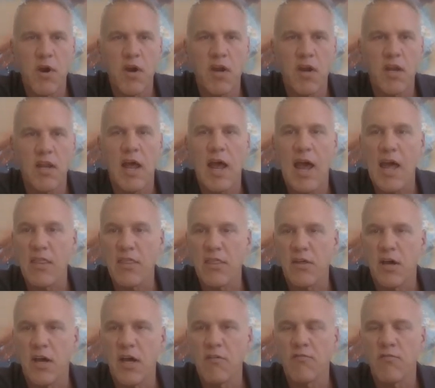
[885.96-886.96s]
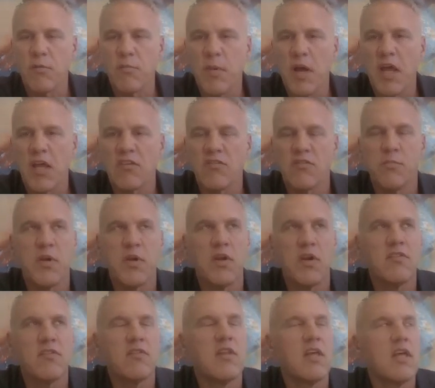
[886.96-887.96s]
the market. I thought from my
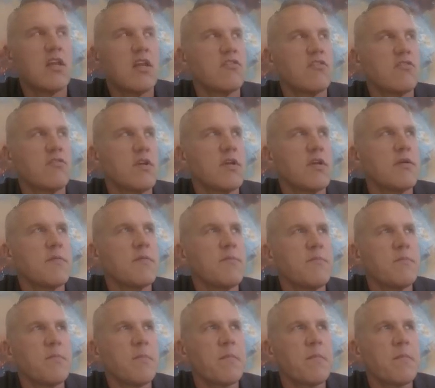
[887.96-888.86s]
experience in the industry,